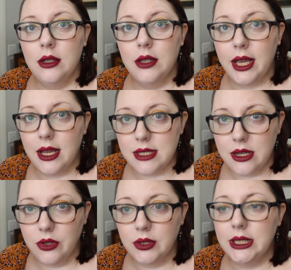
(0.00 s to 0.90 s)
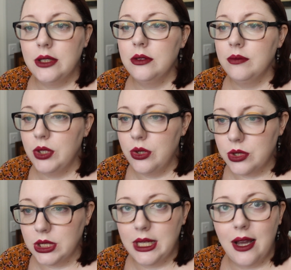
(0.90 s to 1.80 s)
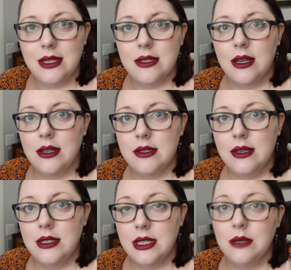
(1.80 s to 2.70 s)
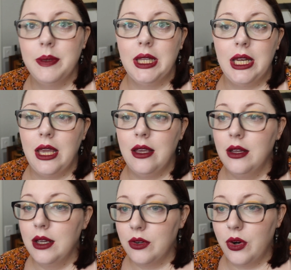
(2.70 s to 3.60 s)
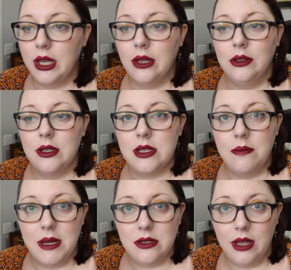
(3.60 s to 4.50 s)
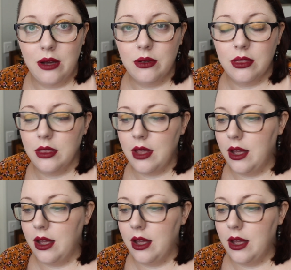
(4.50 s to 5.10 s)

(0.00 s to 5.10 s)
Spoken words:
Like I said earlier, usually I discuss disability, chronic illness, and mental health.